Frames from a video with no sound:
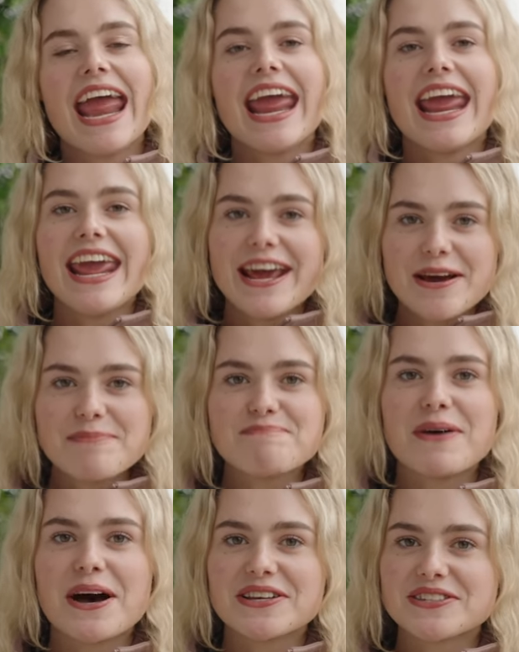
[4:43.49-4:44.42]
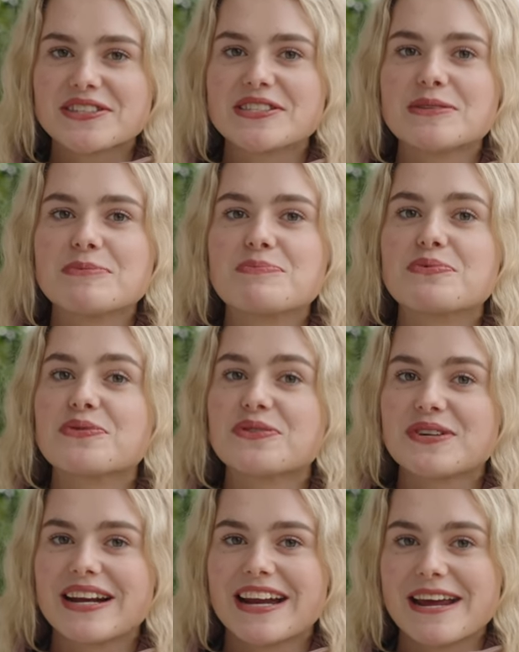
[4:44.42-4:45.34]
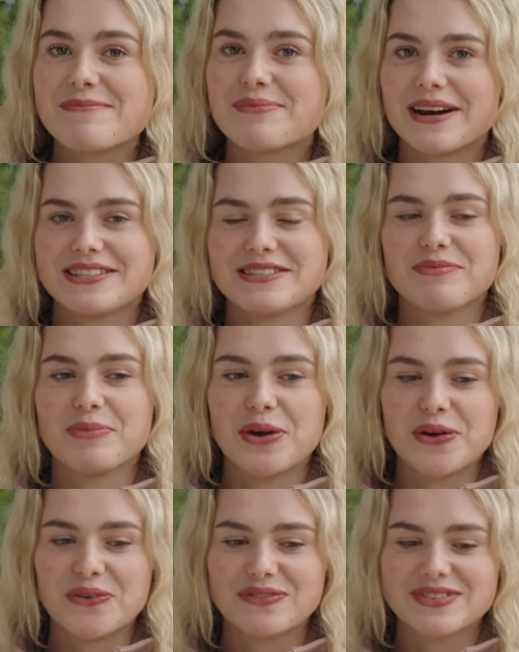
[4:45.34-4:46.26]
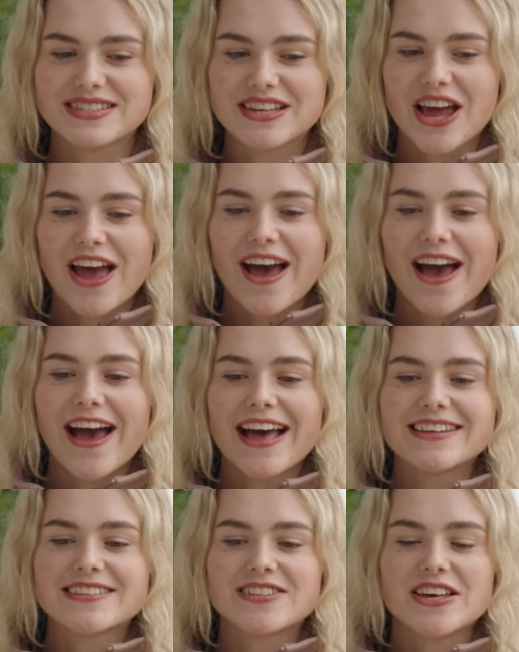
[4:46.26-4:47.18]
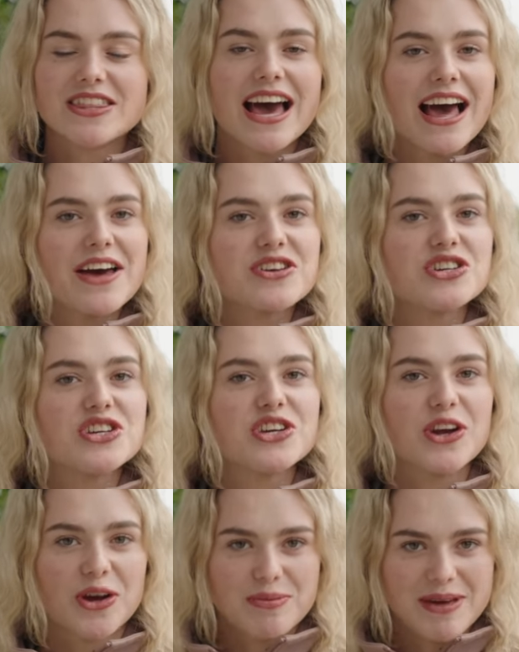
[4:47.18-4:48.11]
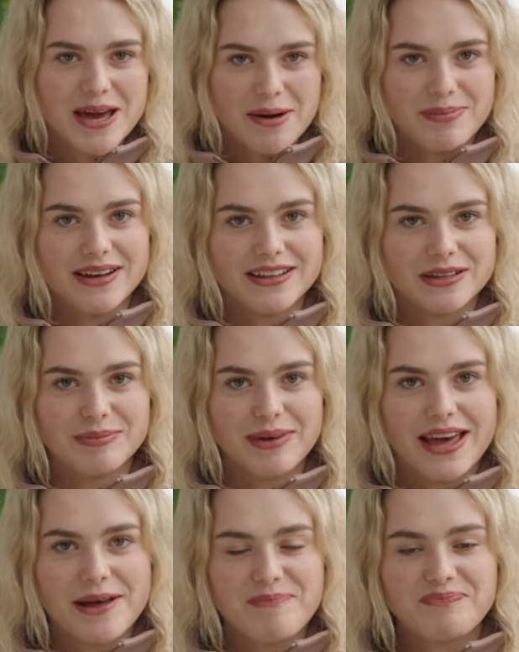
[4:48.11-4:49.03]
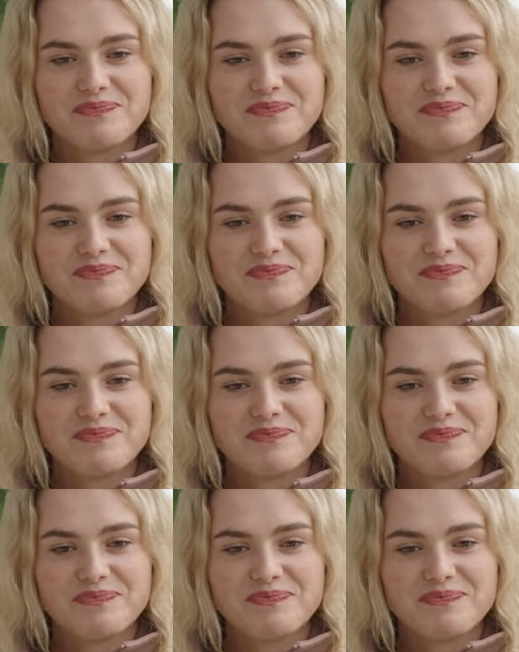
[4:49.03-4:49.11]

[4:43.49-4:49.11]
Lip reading: he can bust some pretty impressive moves. So that shook me up a little bit.